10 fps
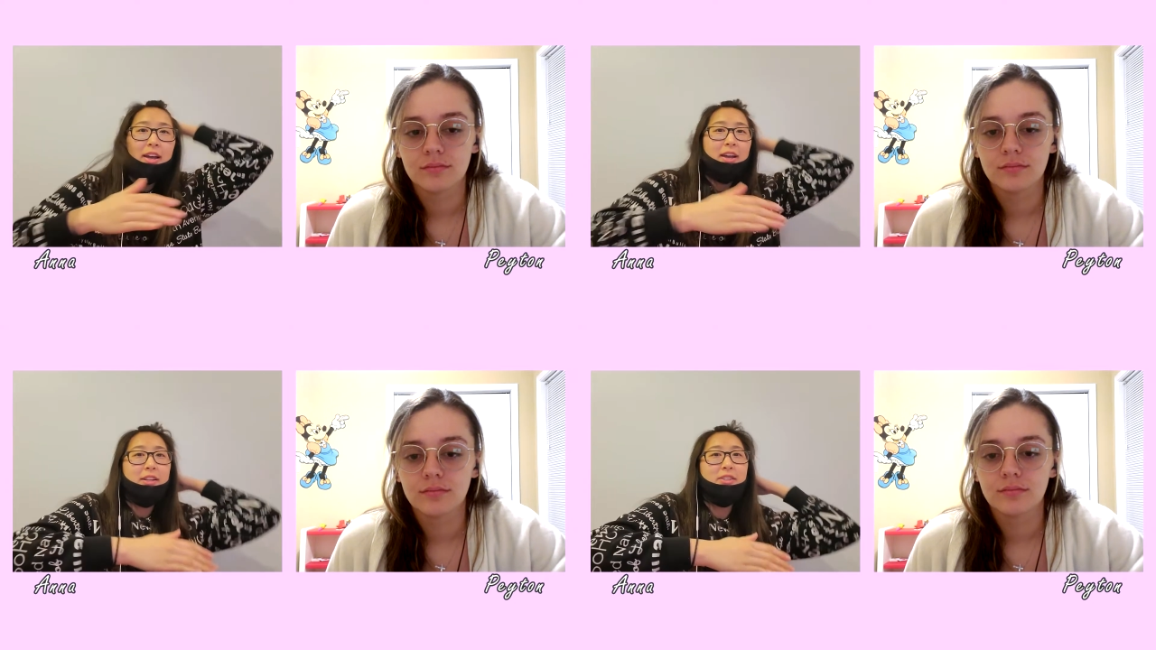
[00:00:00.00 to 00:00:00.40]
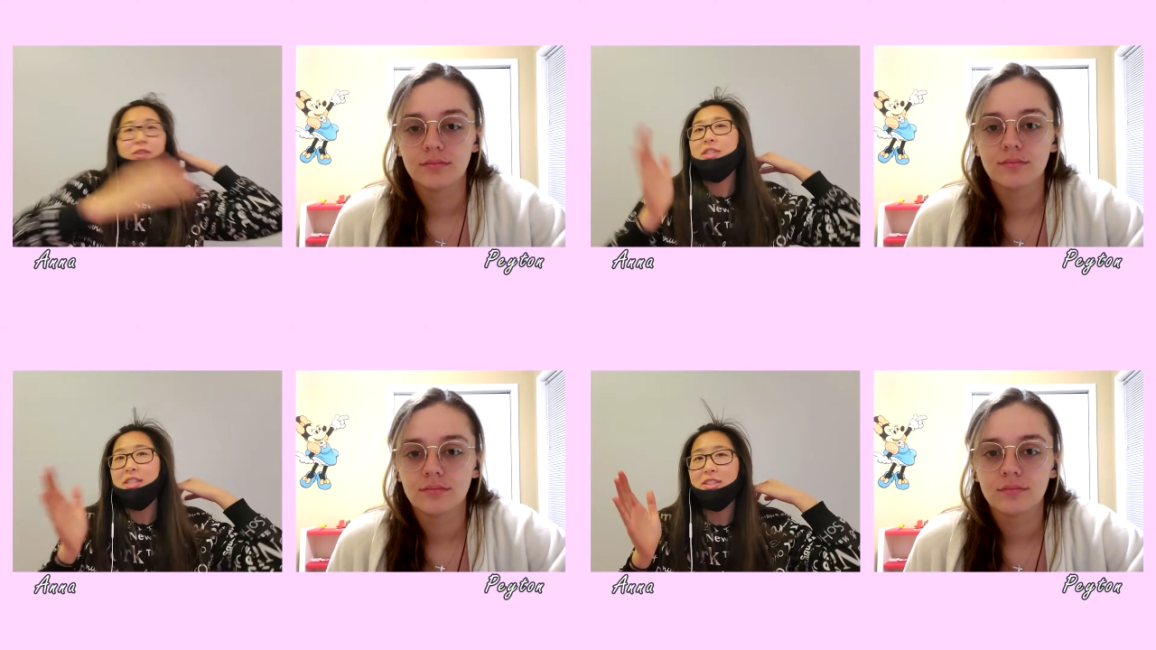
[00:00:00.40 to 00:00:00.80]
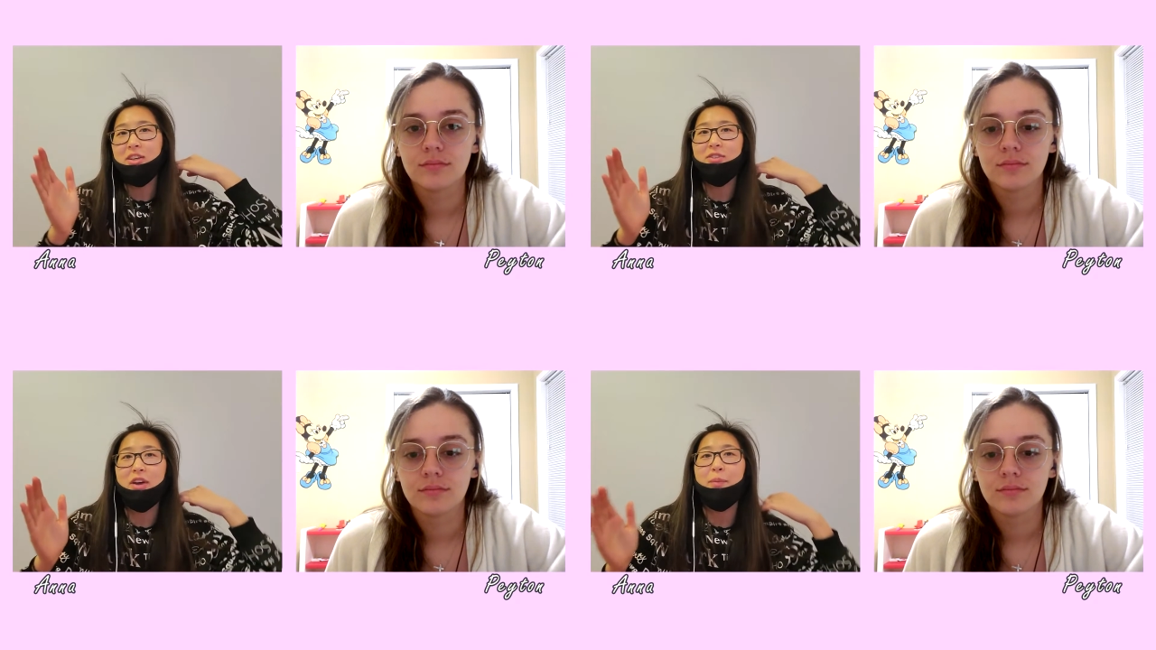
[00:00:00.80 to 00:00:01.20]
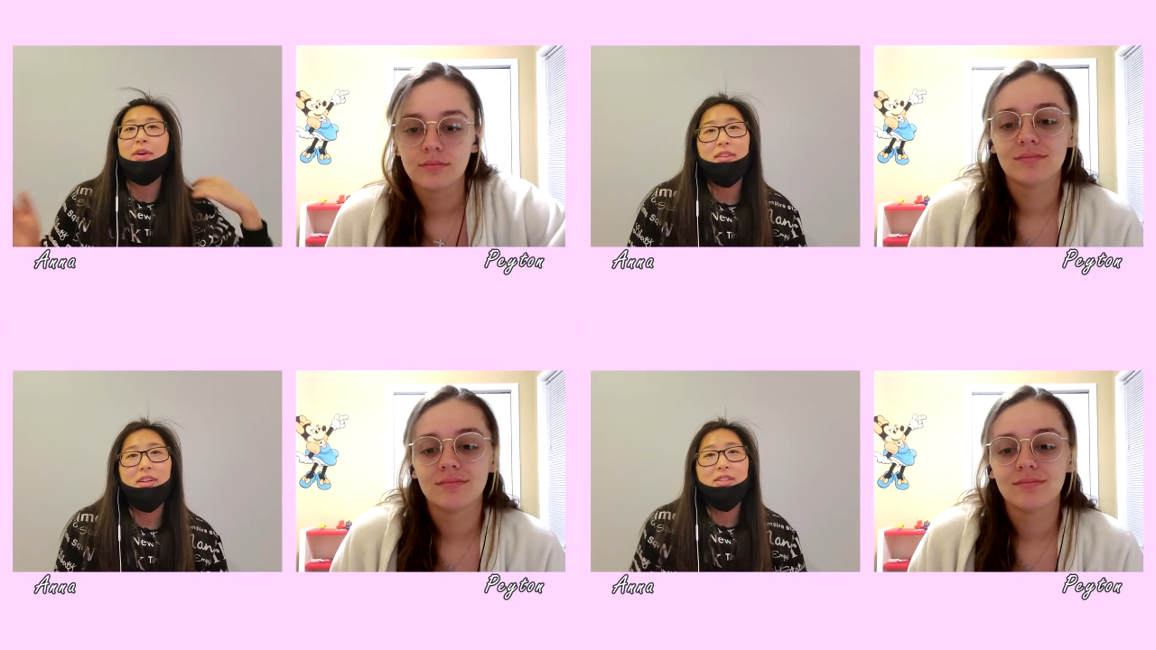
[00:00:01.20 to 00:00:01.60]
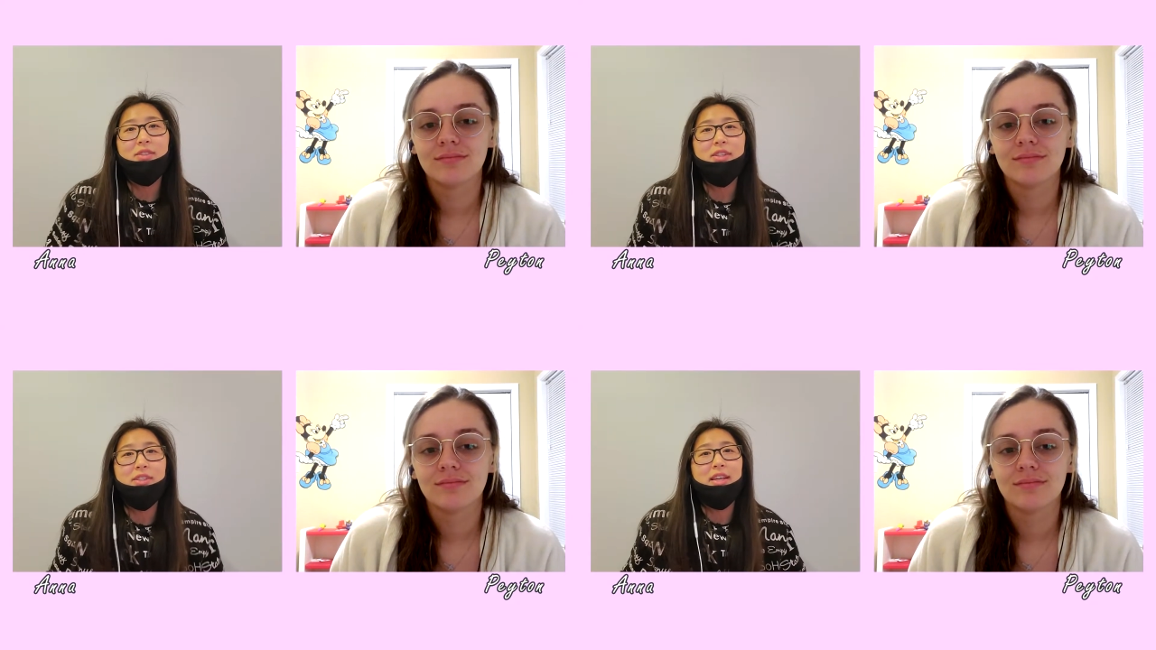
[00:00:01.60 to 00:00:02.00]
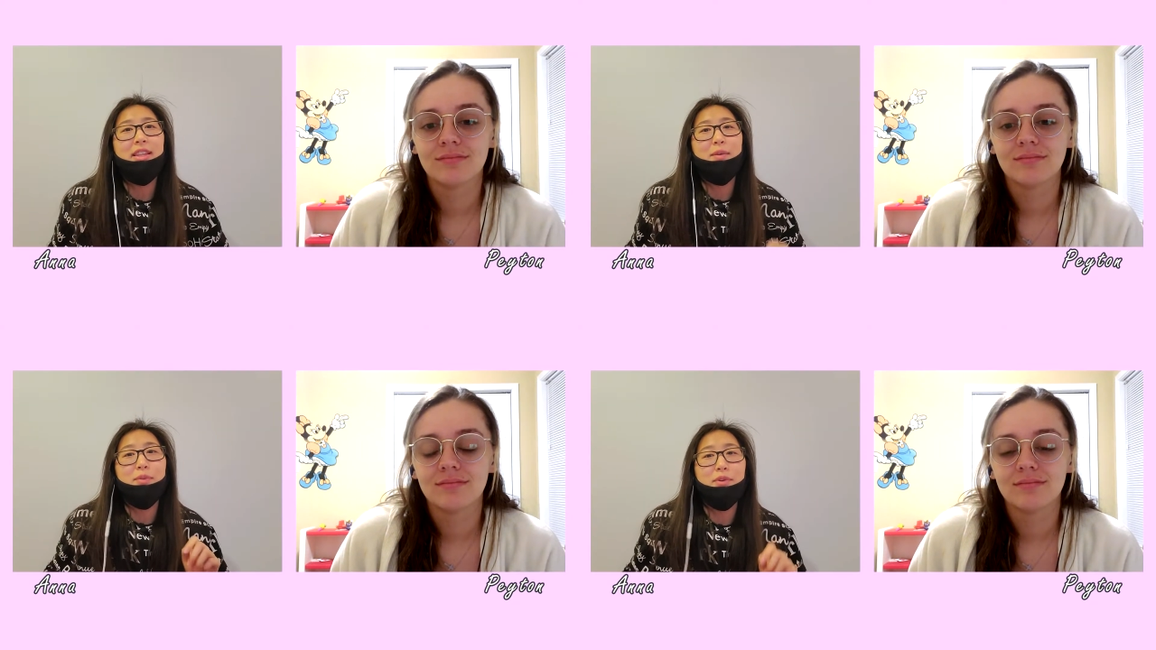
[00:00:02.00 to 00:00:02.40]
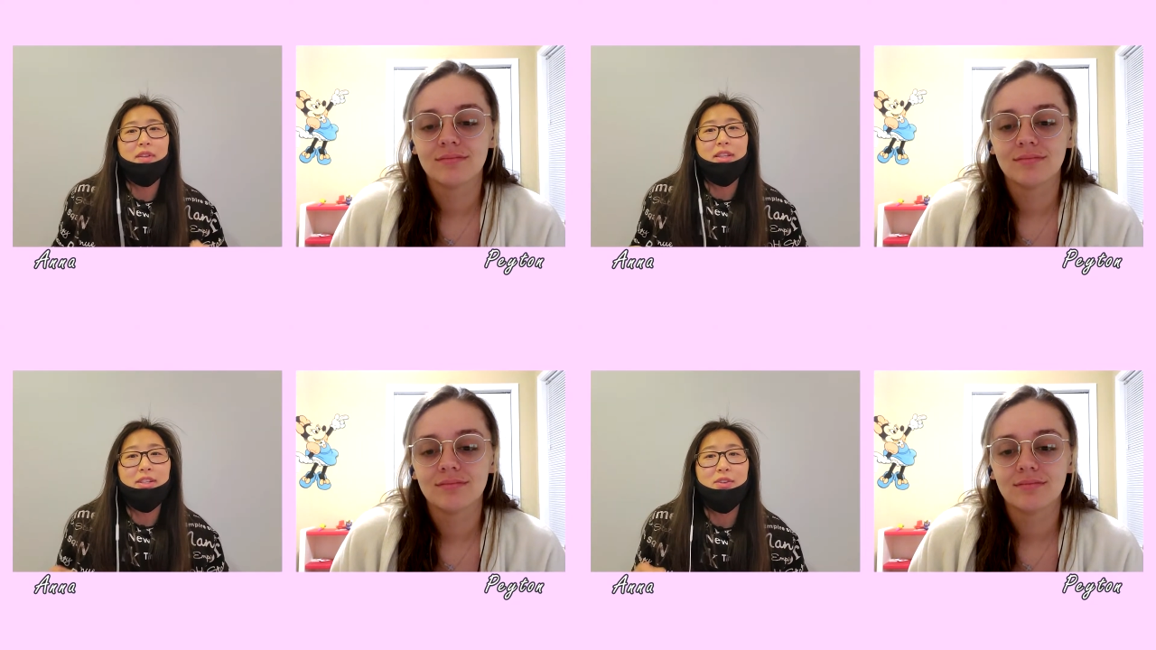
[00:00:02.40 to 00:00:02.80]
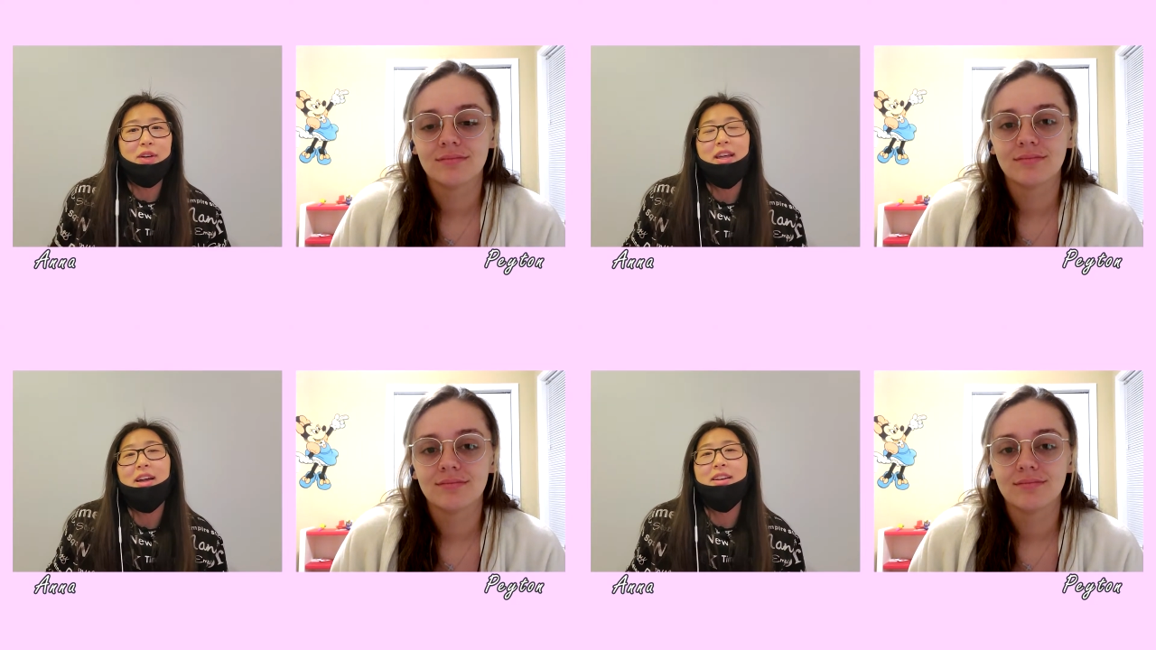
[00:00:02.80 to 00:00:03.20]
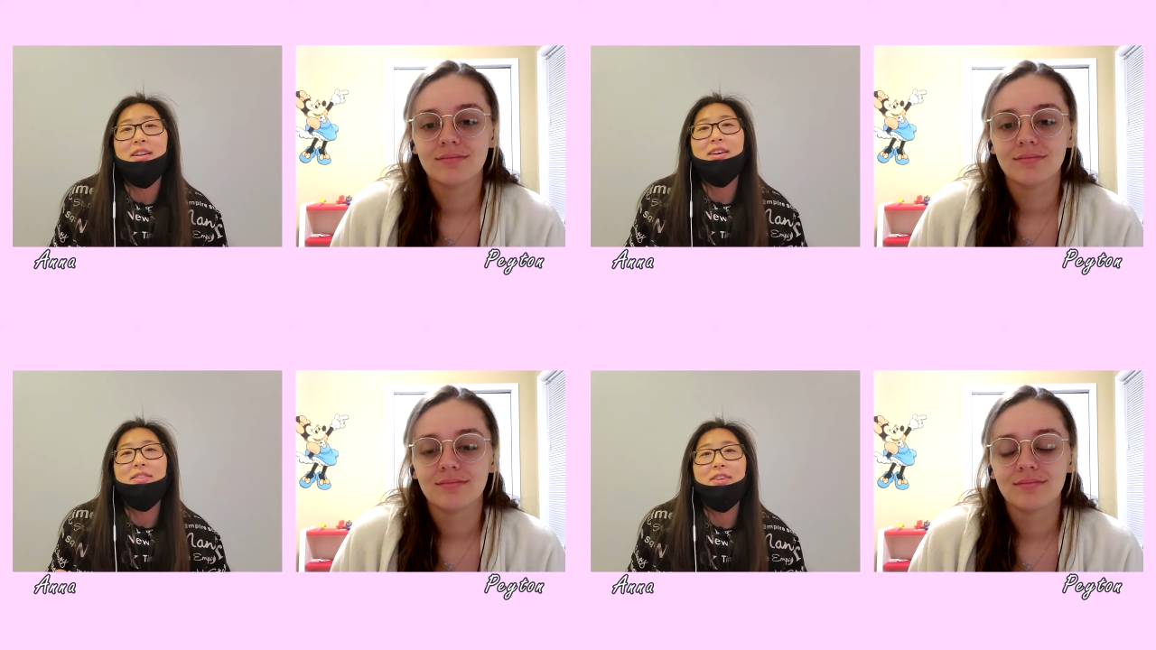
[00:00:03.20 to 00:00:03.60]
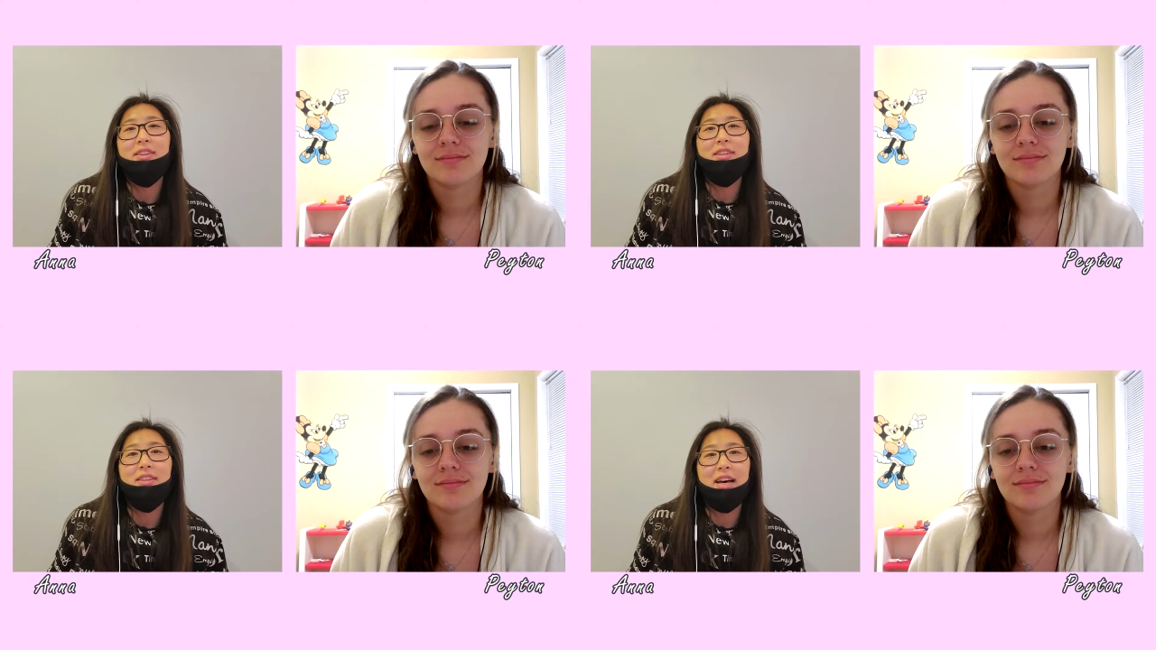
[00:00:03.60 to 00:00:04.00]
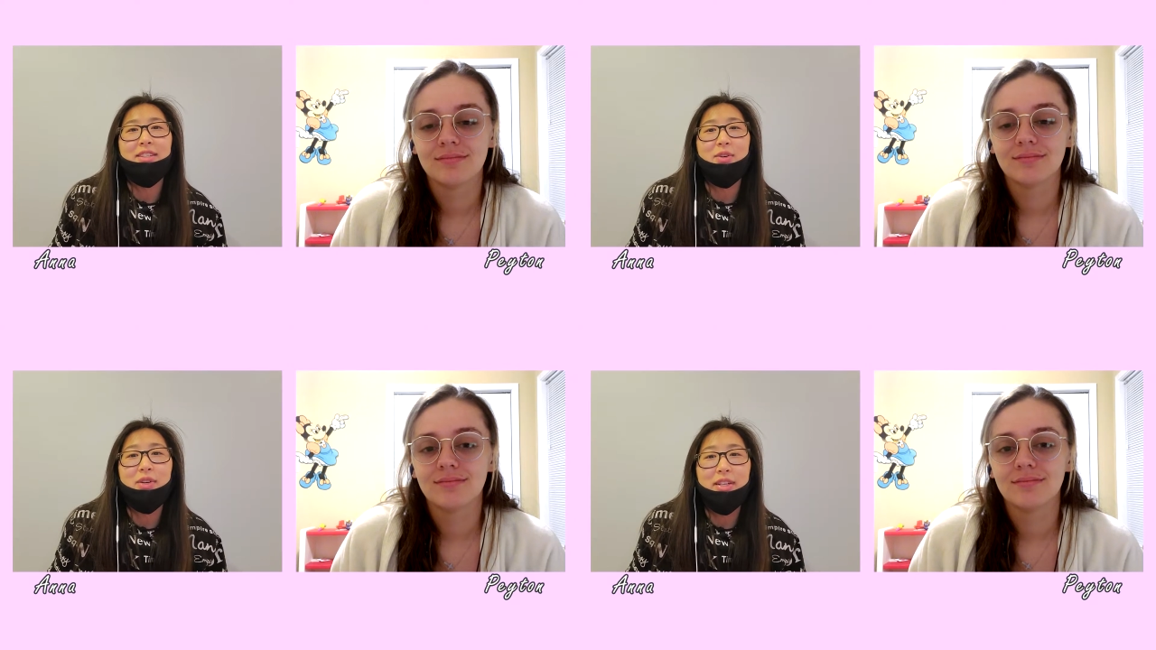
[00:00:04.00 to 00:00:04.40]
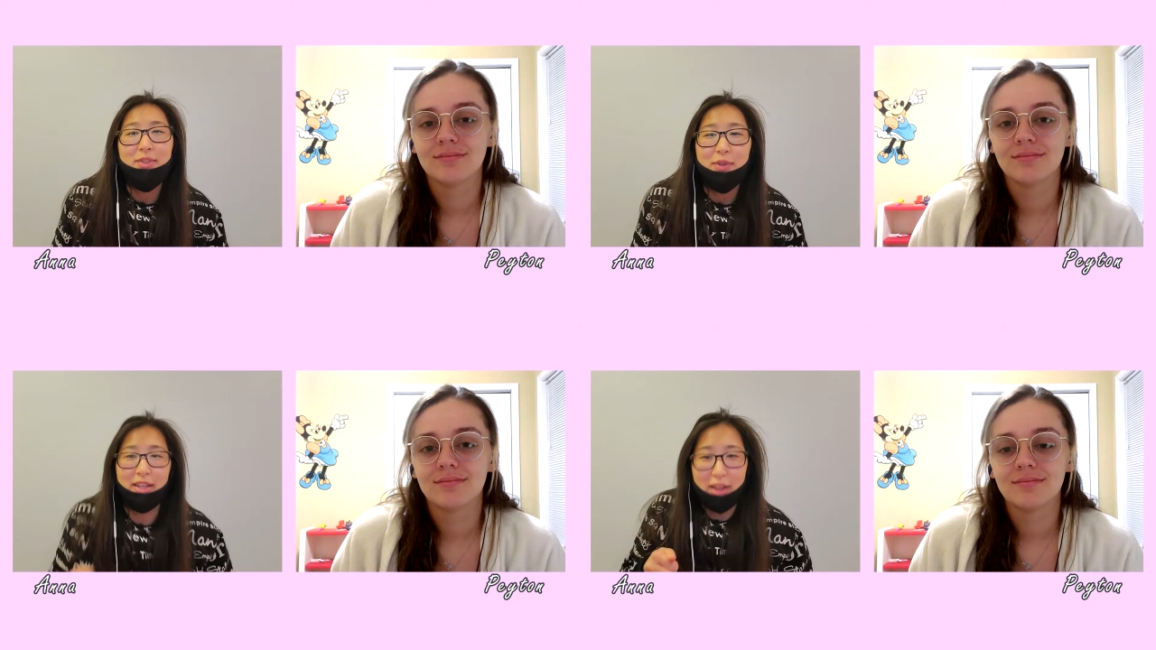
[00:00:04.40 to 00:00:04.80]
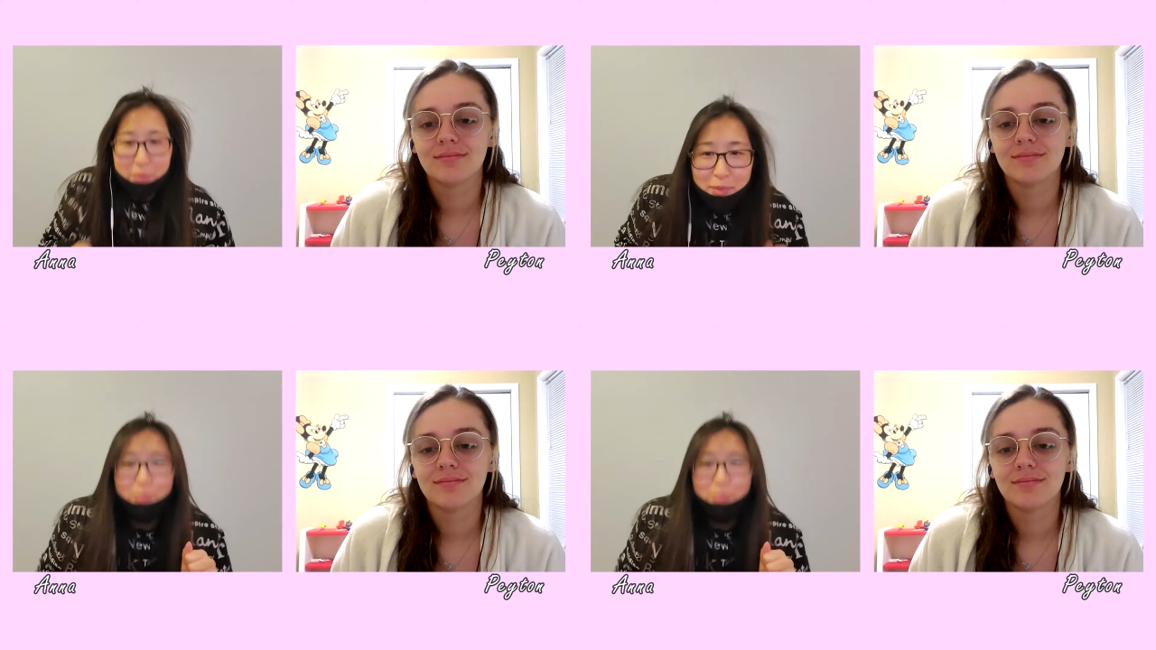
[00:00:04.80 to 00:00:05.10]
Speaker 1: and as soon as he starts rapping, also there's like that move that they do at the end for the last chorus where they like